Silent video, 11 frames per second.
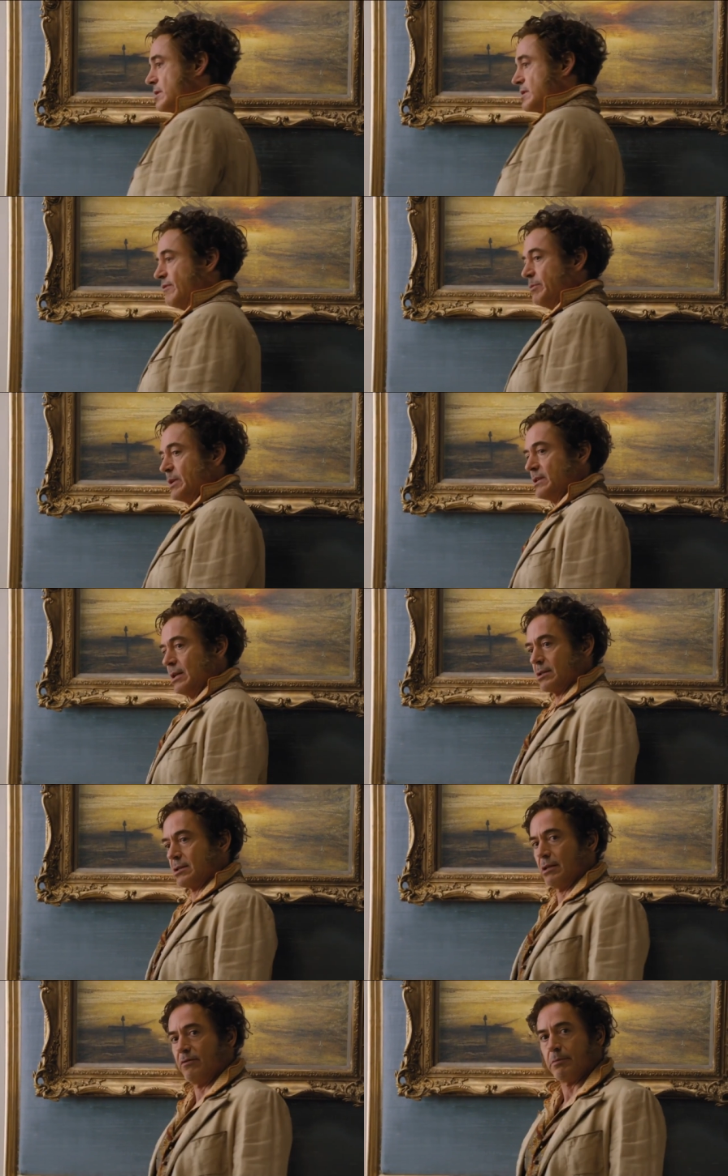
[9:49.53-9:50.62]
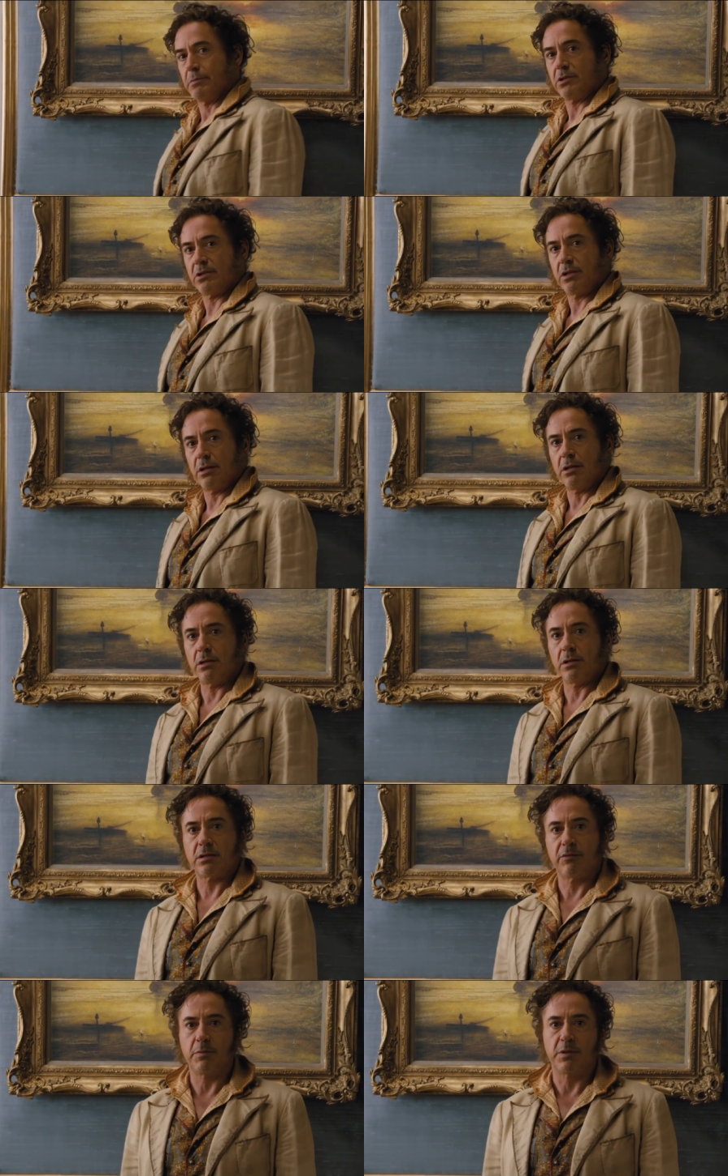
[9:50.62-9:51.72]
that's never been tested, from a tree
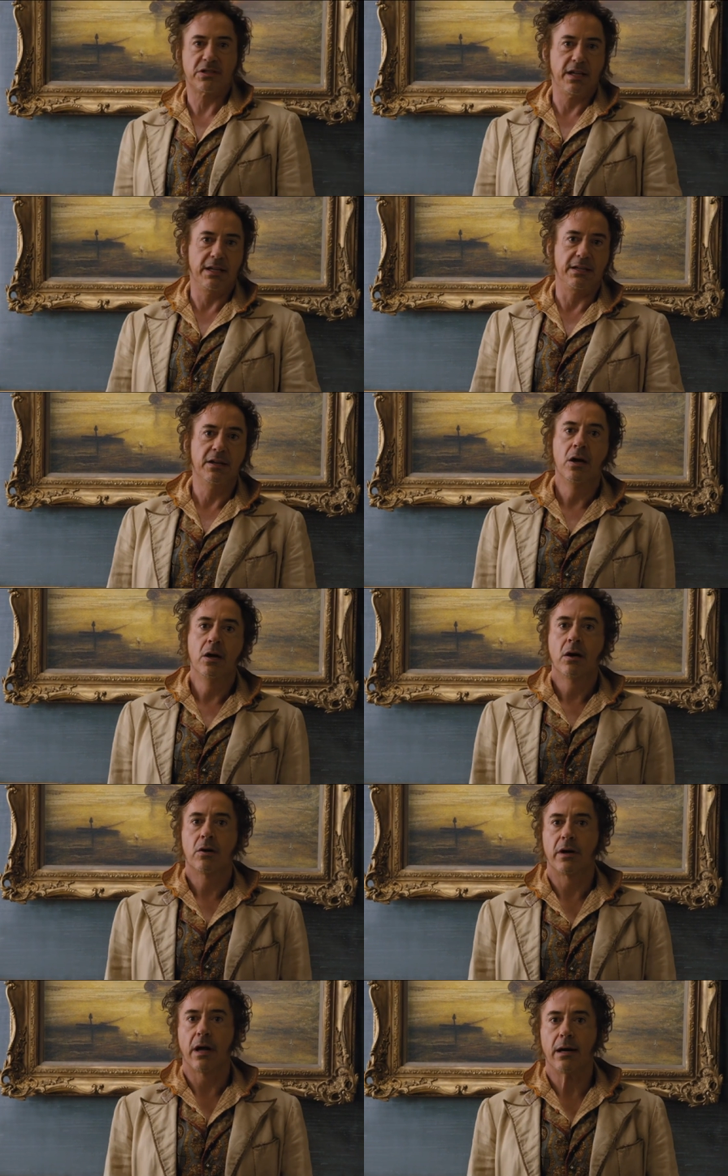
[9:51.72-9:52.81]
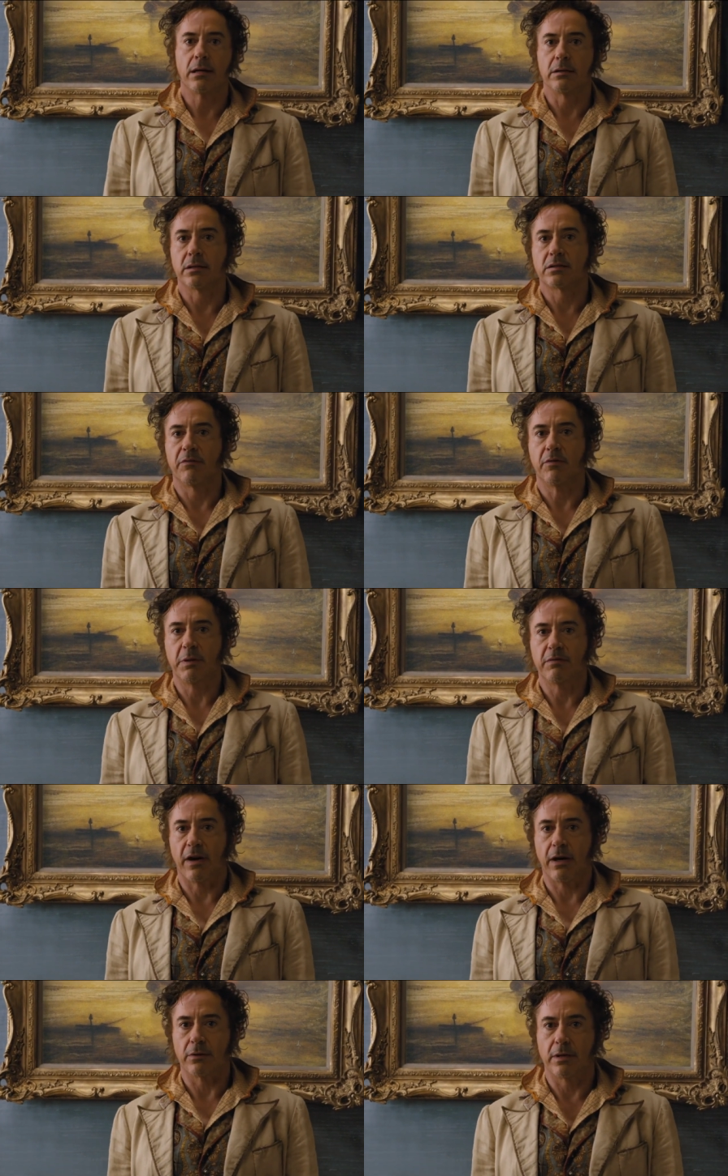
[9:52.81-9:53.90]
that's never been seen, on an island that's never
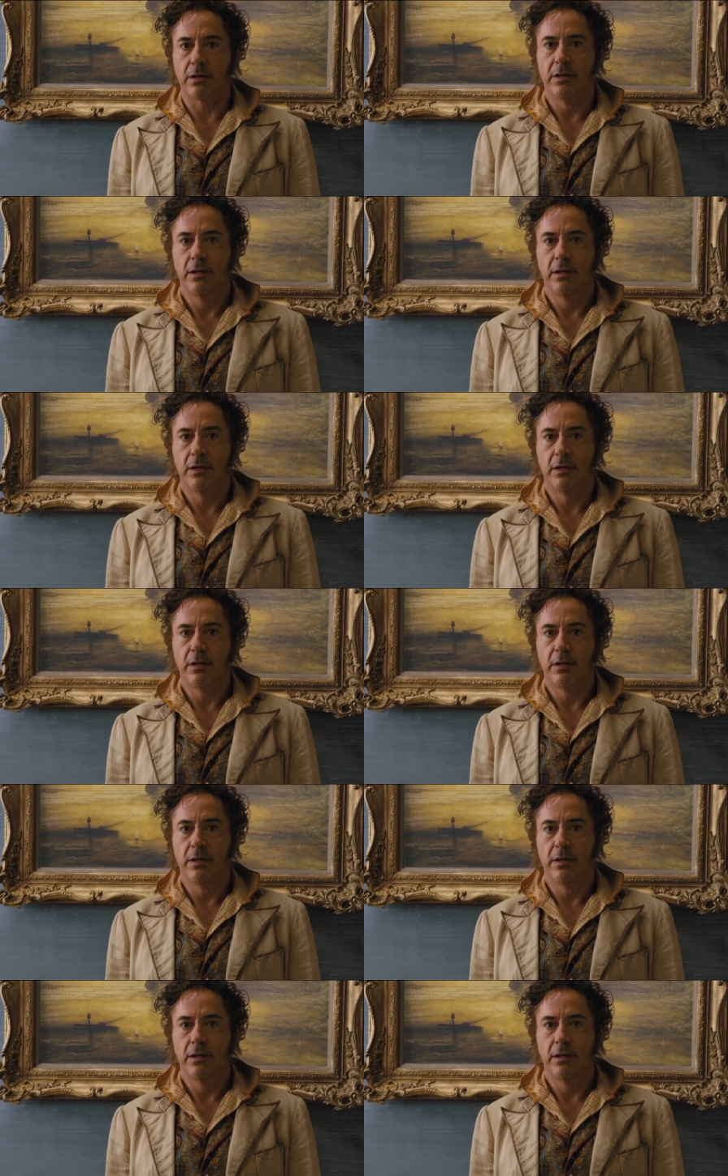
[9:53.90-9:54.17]
been found.